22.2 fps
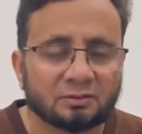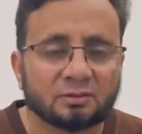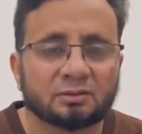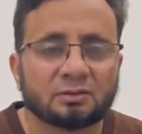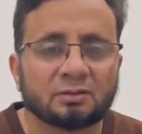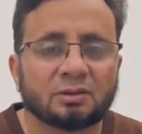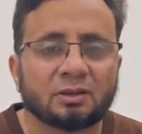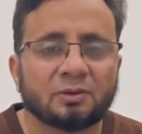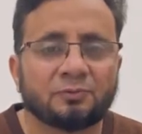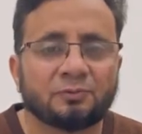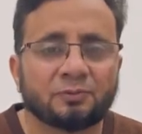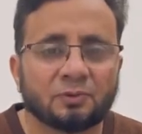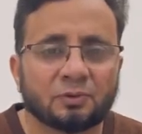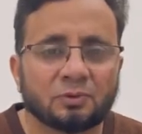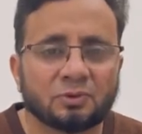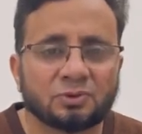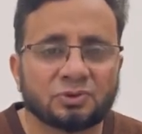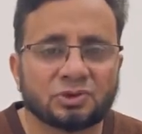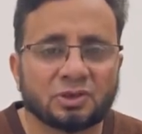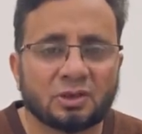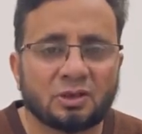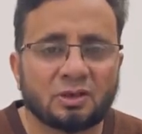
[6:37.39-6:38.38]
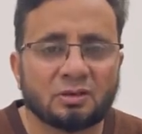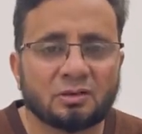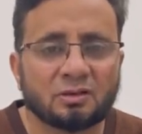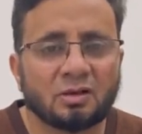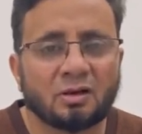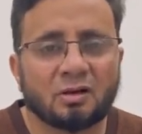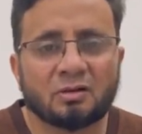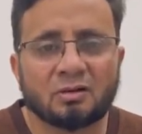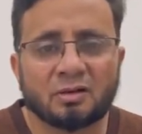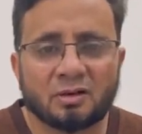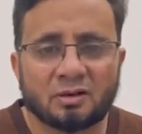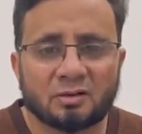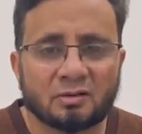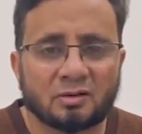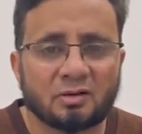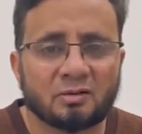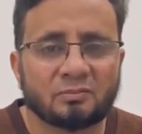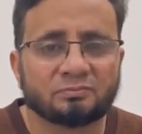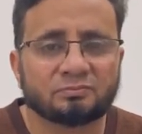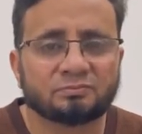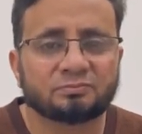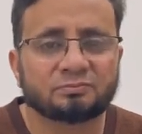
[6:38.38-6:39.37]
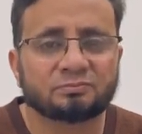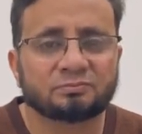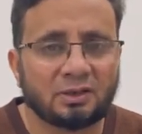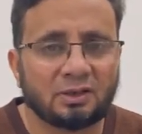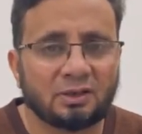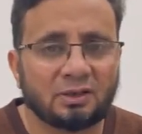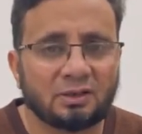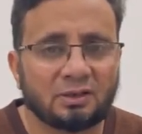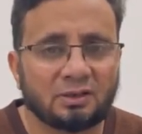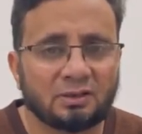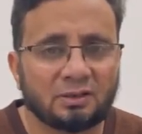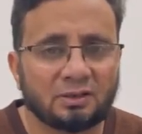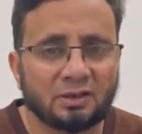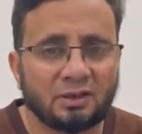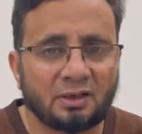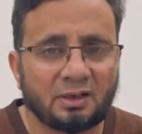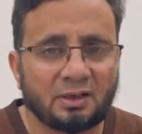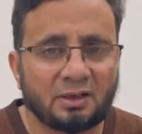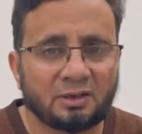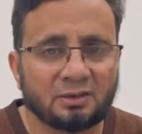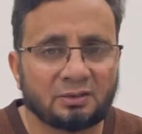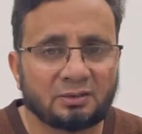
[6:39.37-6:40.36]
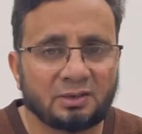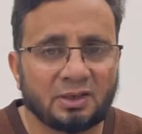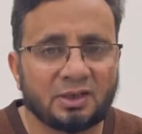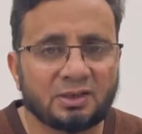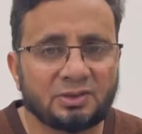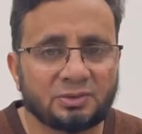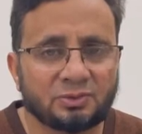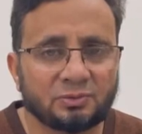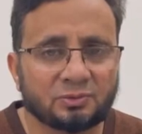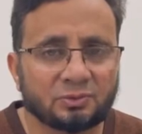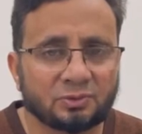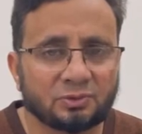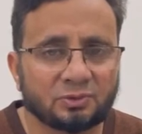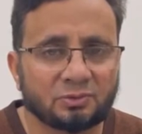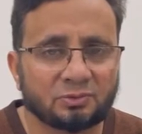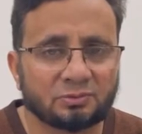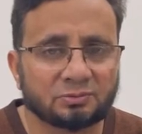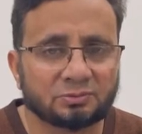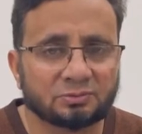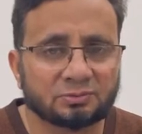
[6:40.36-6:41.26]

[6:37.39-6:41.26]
the flowchart or diagram are and that you know